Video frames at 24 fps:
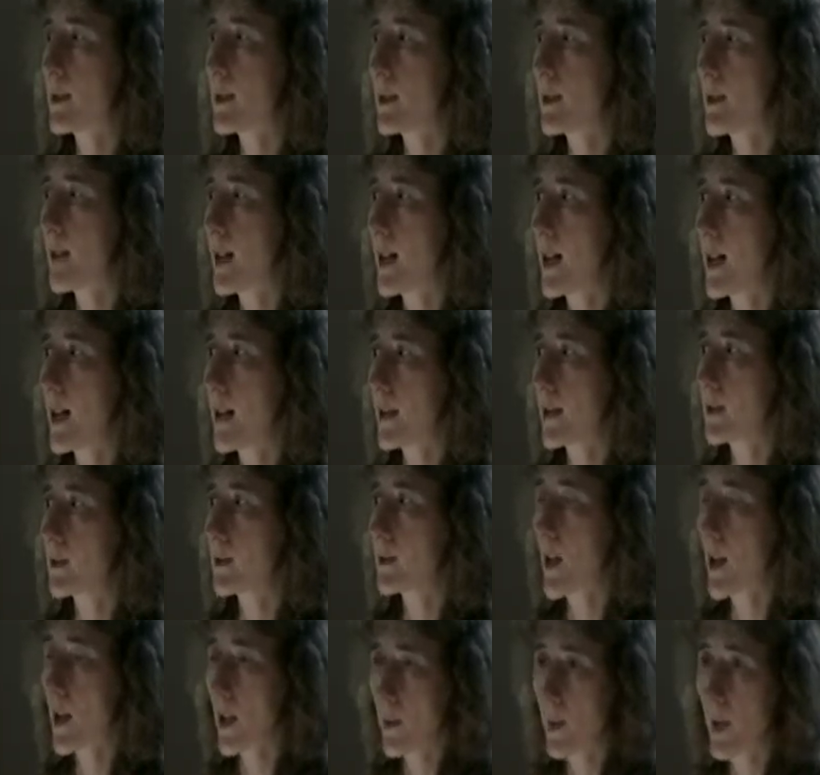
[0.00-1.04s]

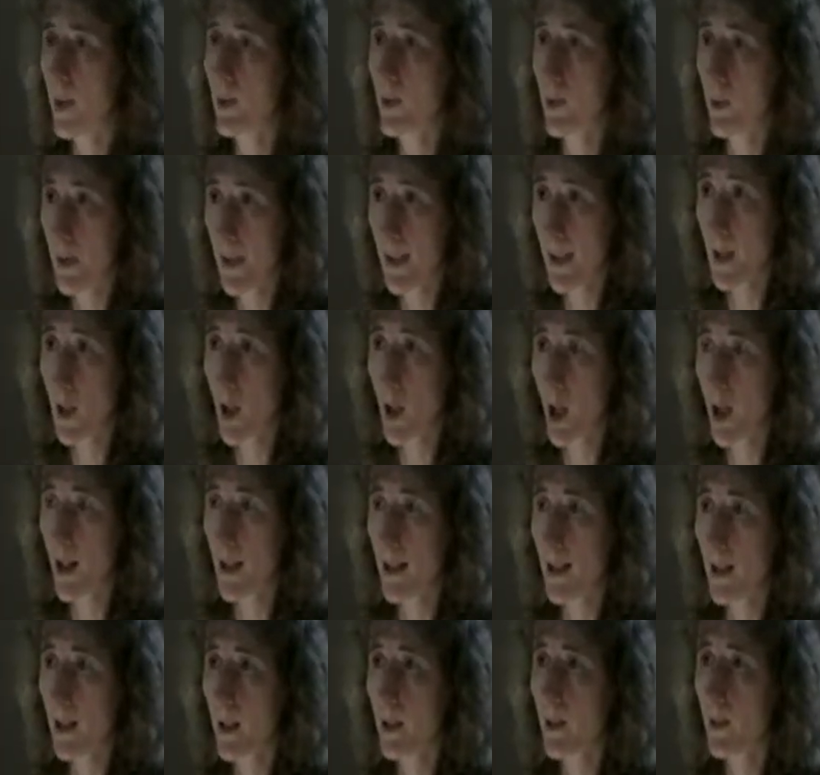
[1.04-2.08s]
talk about using
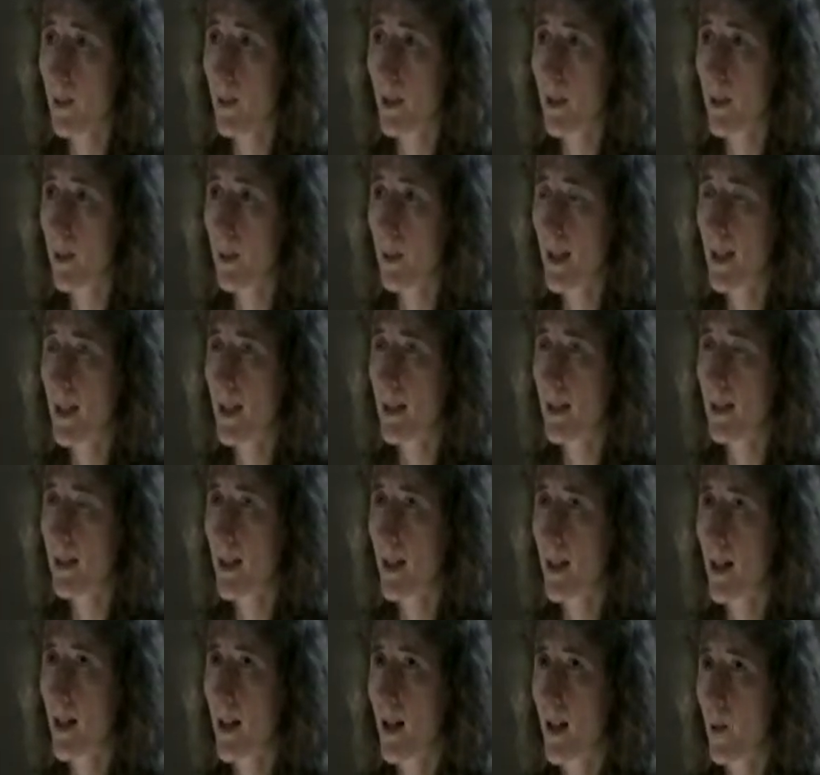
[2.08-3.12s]
garlic with the pets,
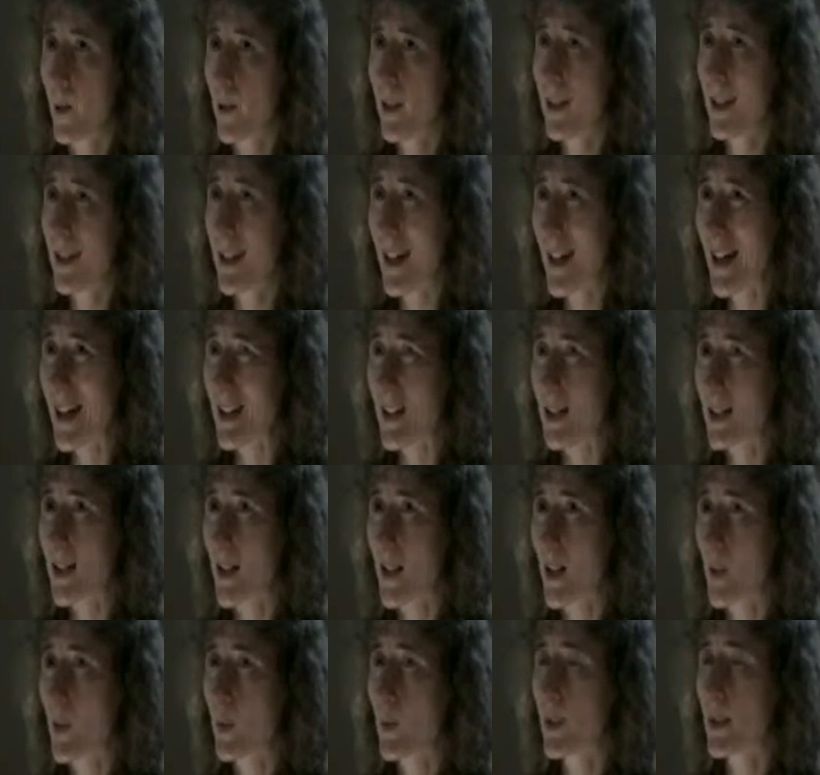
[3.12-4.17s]
with the cats,
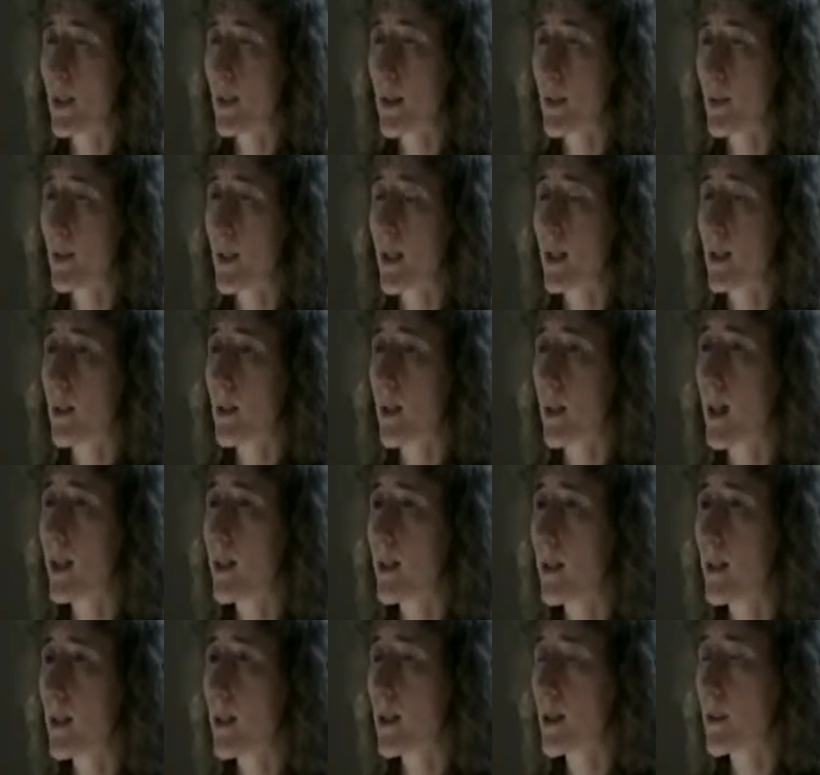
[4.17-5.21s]
but it seems like
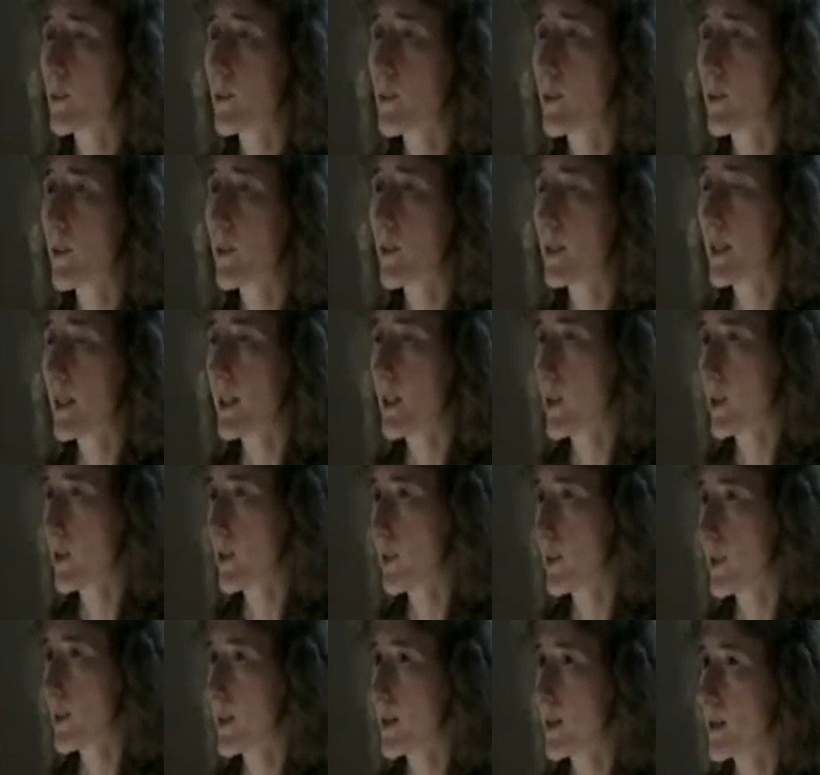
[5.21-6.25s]
onion is more of an
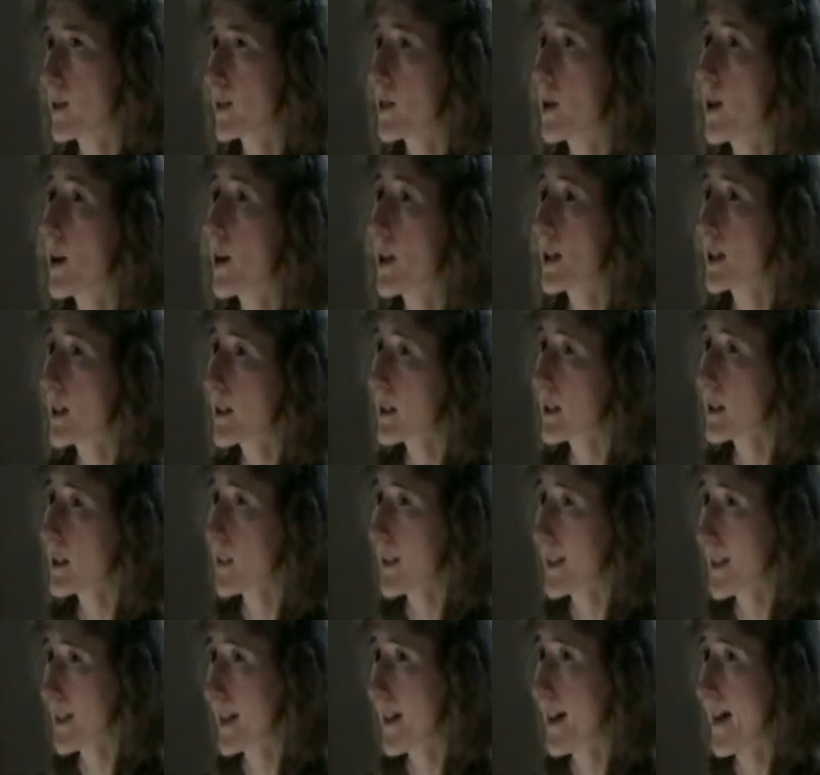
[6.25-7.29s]
issue than garlic is
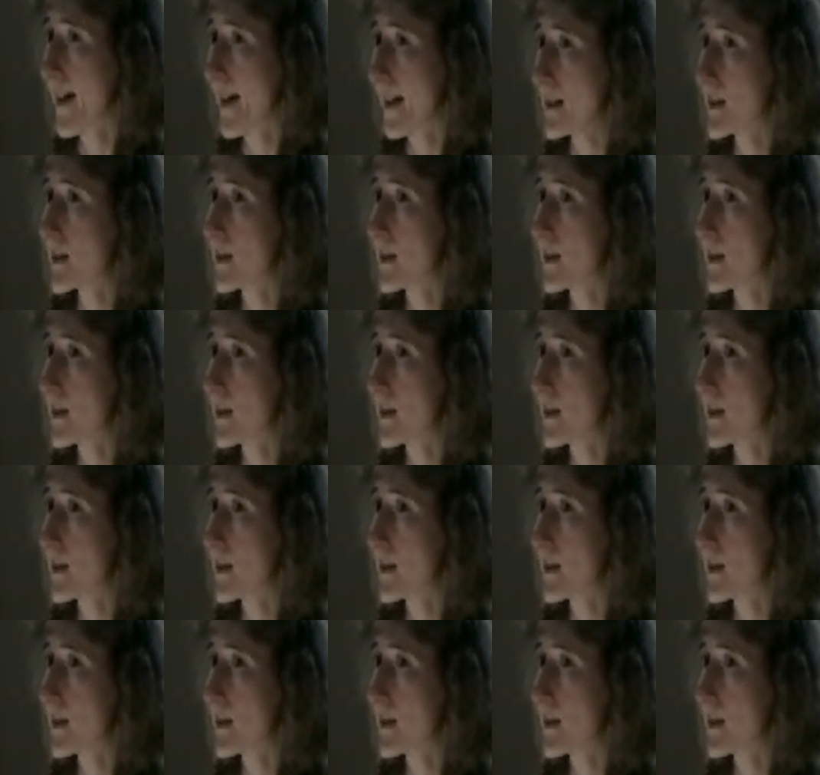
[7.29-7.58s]
with the cats.